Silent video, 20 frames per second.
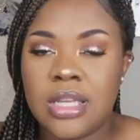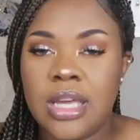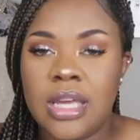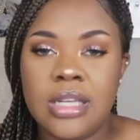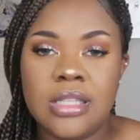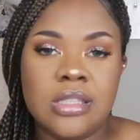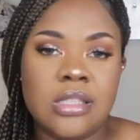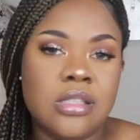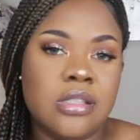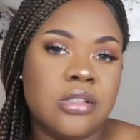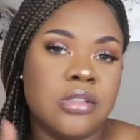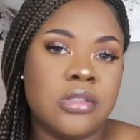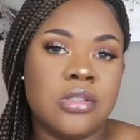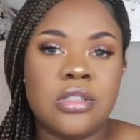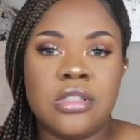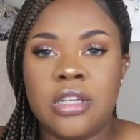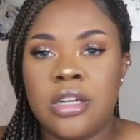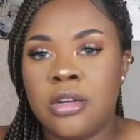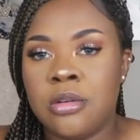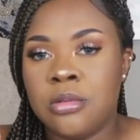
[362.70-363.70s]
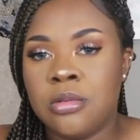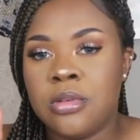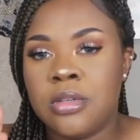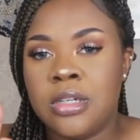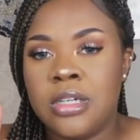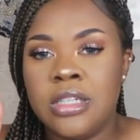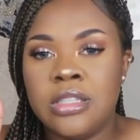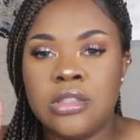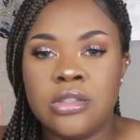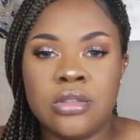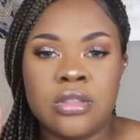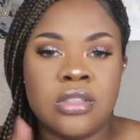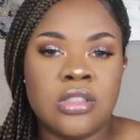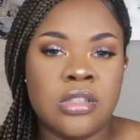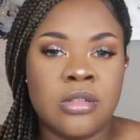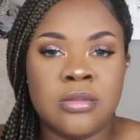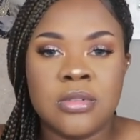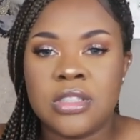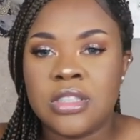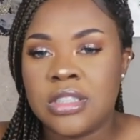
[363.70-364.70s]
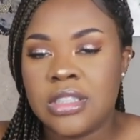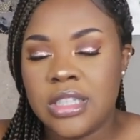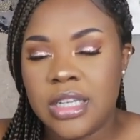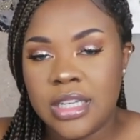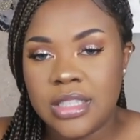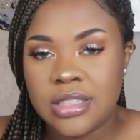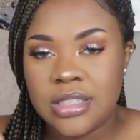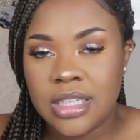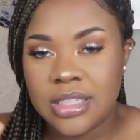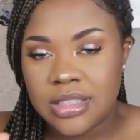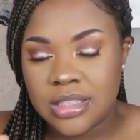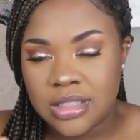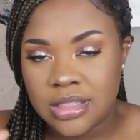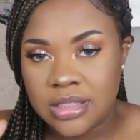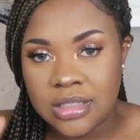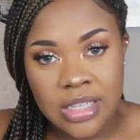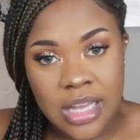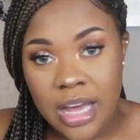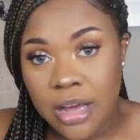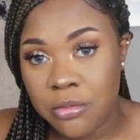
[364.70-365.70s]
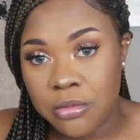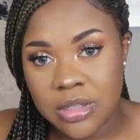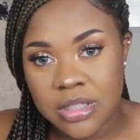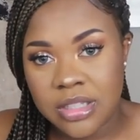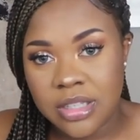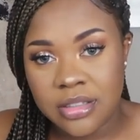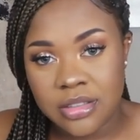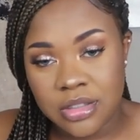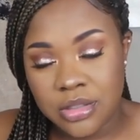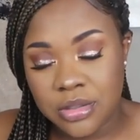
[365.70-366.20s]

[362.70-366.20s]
cases or steroids or cervical checks. That's just not what they